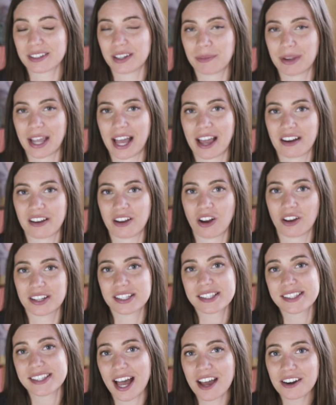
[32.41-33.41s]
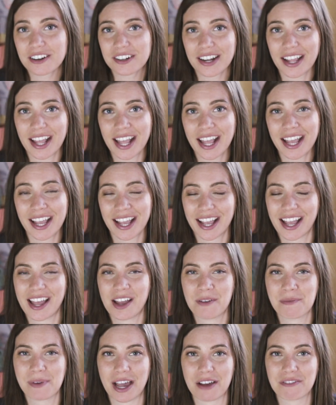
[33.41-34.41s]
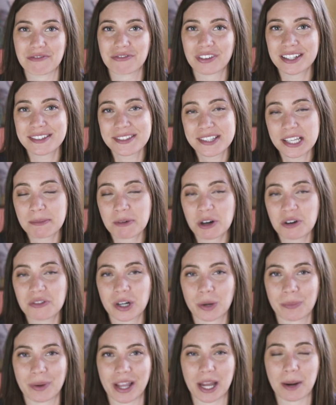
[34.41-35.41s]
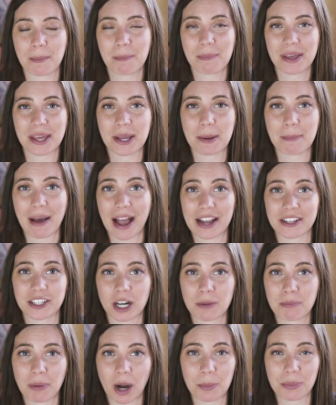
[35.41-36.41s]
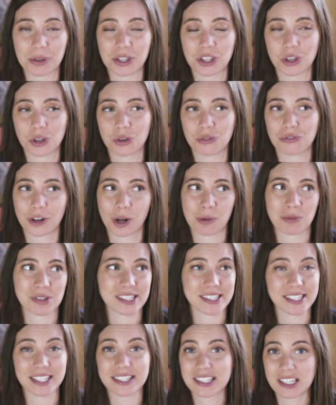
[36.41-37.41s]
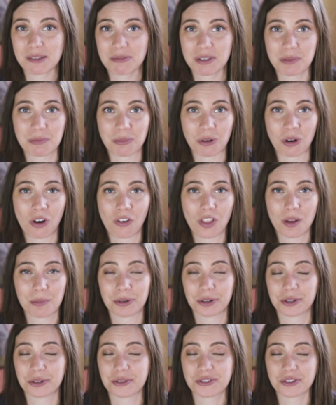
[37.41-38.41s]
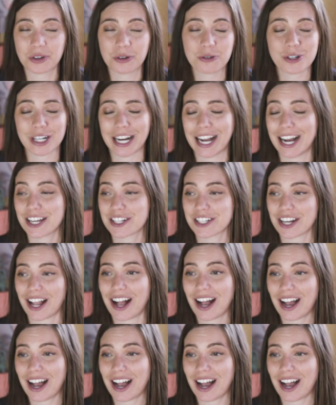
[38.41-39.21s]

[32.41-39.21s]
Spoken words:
and we had it on a Saturday, and we had friends come over, and we had a big backyard barbecue for almost 60 people that produced no trash.